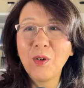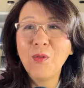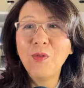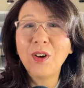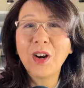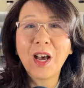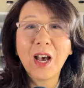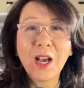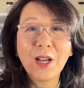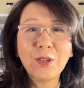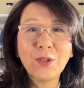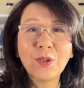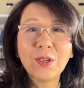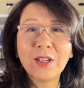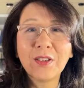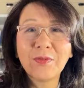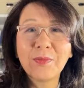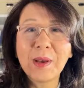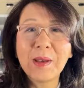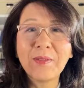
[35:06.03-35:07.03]
over
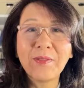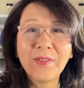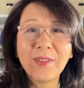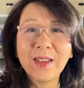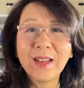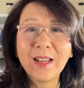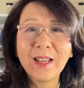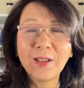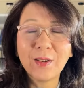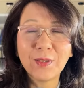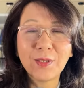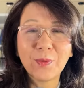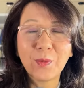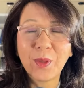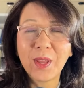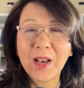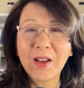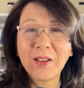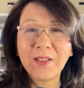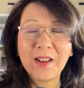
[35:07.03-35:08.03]
100 of my videos
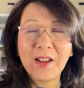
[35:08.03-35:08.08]
without